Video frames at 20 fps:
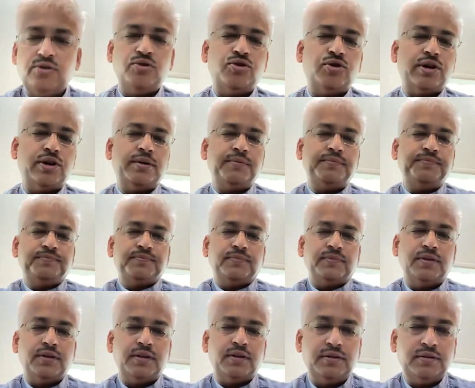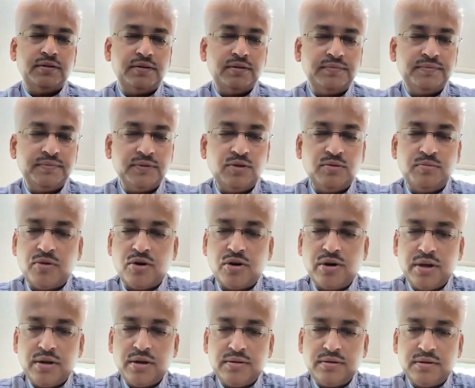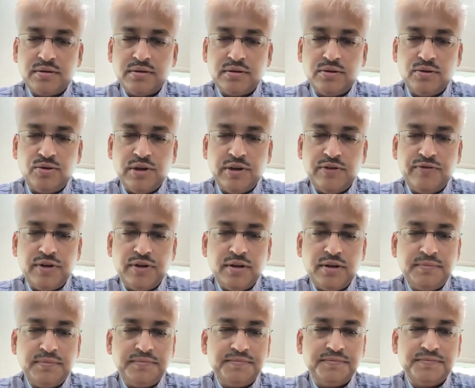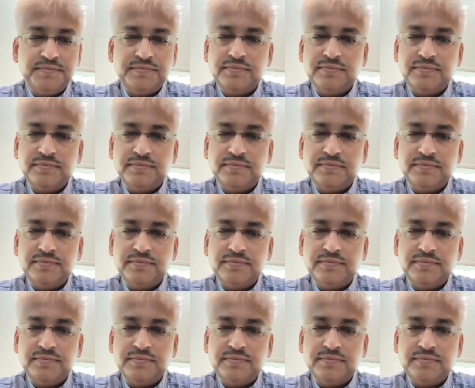Gora, and good morning and good evening.